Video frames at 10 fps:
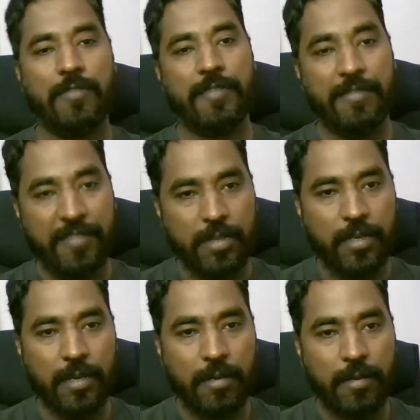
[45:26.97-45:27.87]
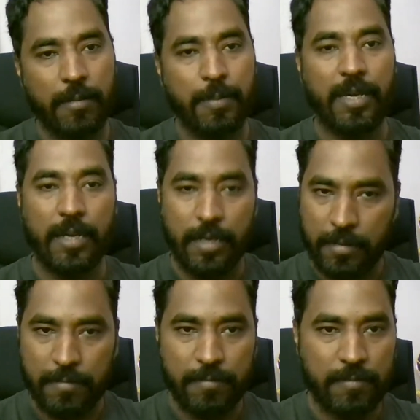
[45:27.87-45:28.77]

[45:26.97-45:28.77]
of everything, being a